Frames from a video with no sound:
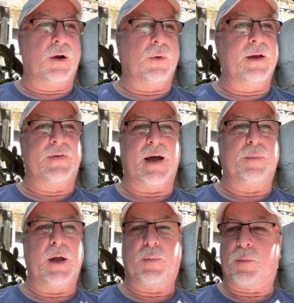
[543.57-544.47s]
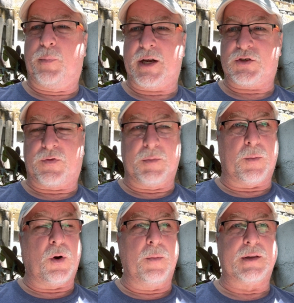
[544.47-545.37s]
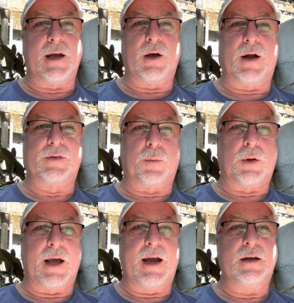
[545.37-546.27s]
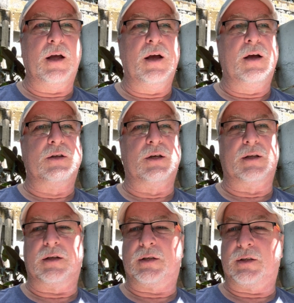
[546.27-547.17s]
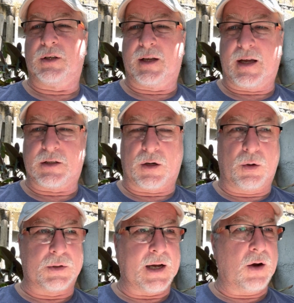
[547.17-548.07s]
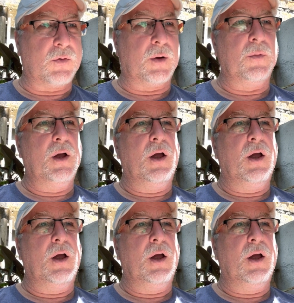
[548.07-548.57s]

We've had people bitch from the moment they got off the plane till they got to the hotel room.